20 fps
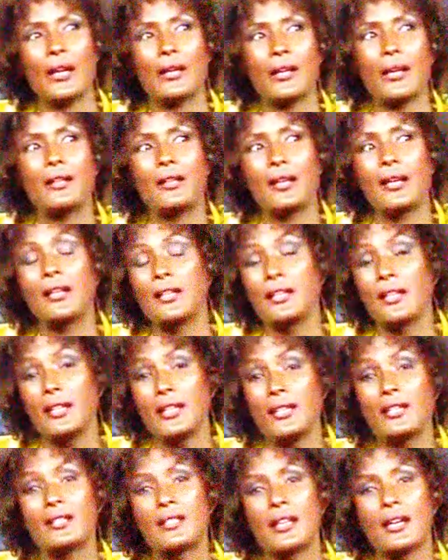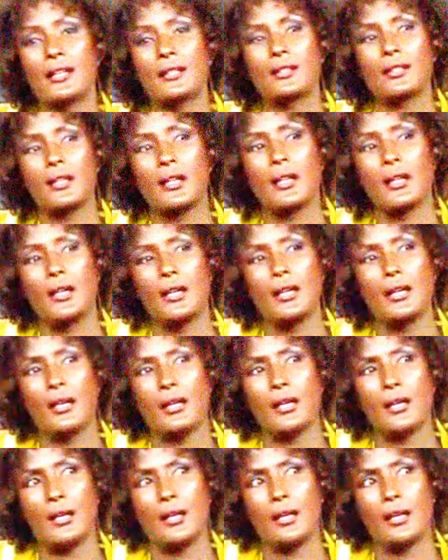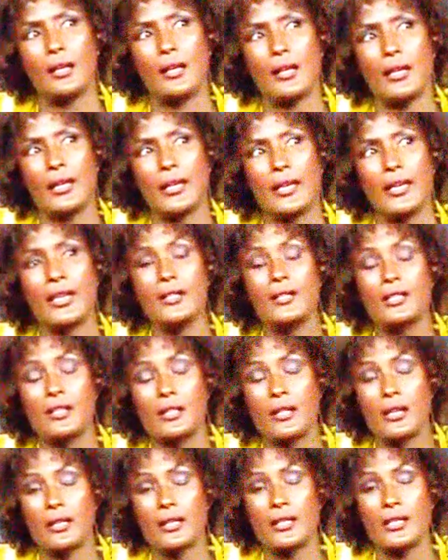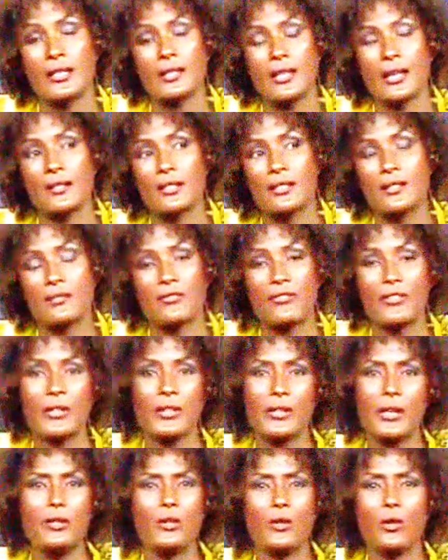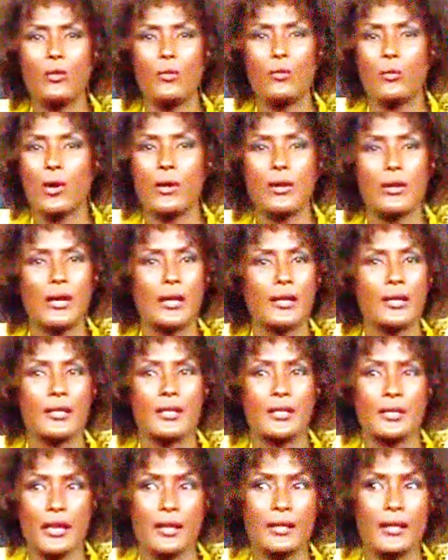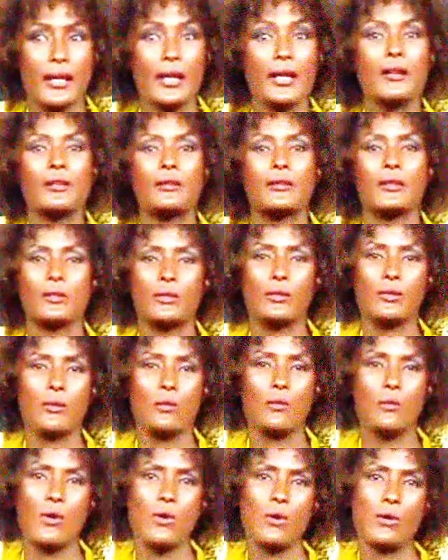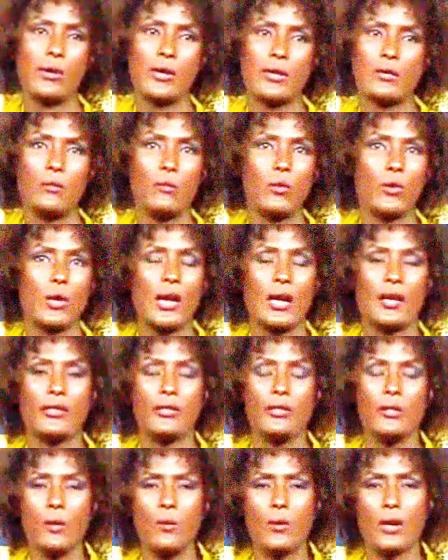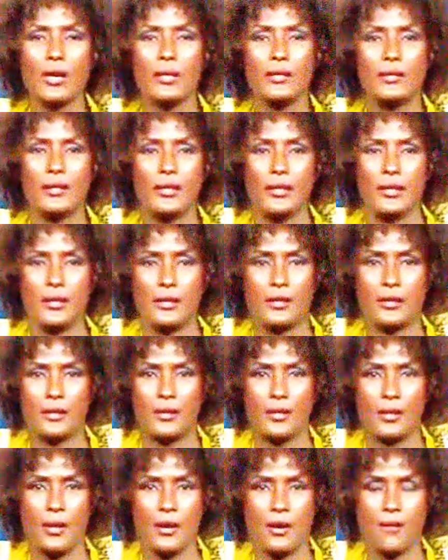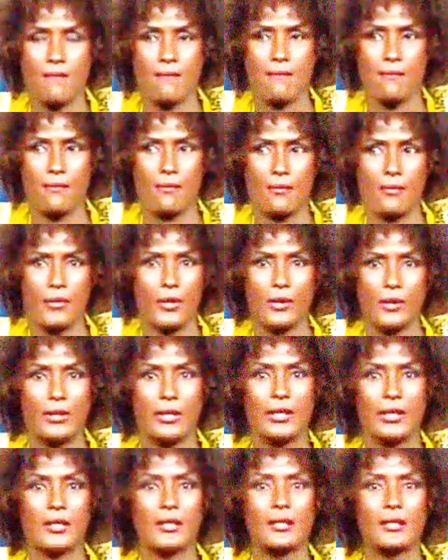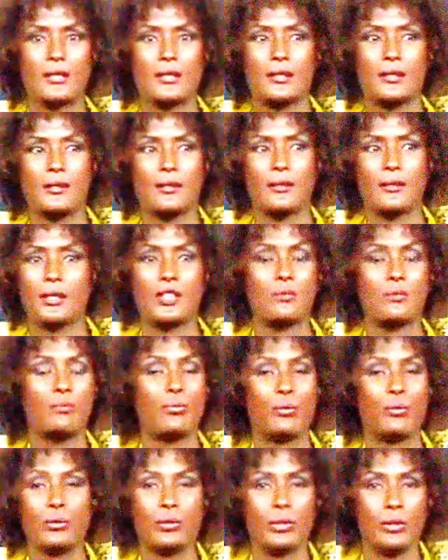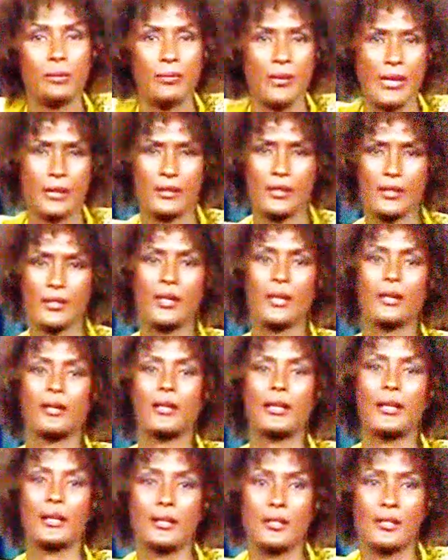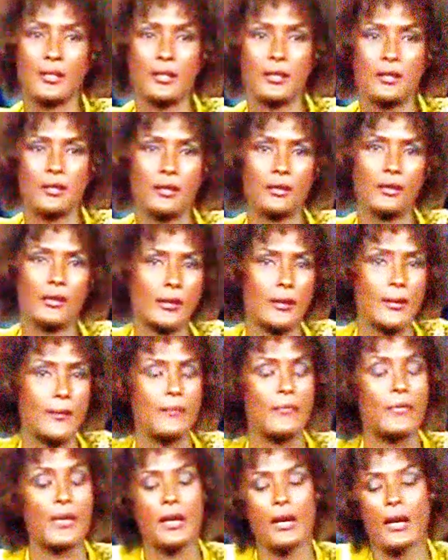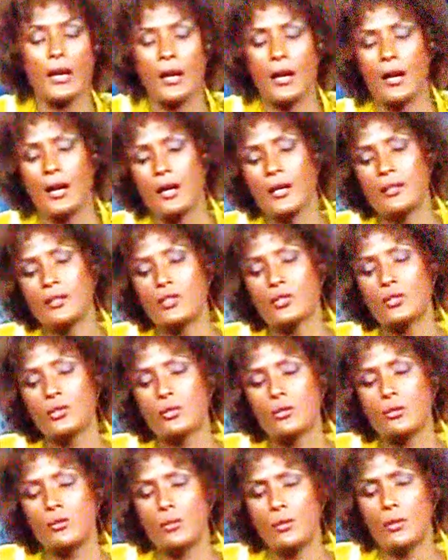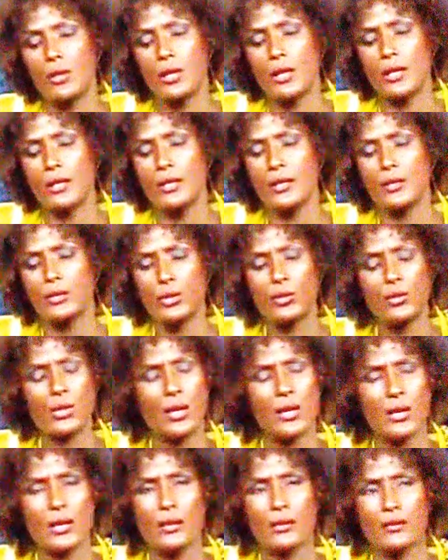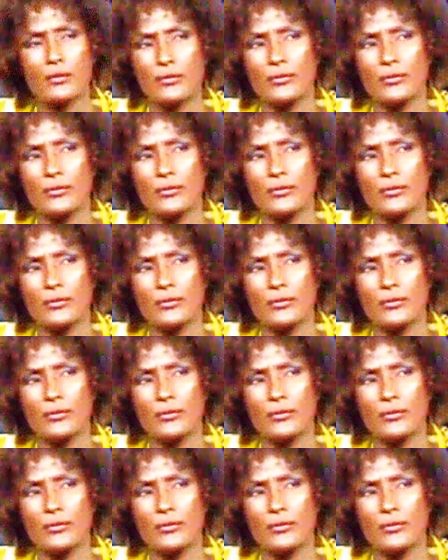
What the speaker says: and it is that hitting, and it's that severe that and it's that ignorant to the world, and the world had no idea this brutal practice that it existed, and so it took a lot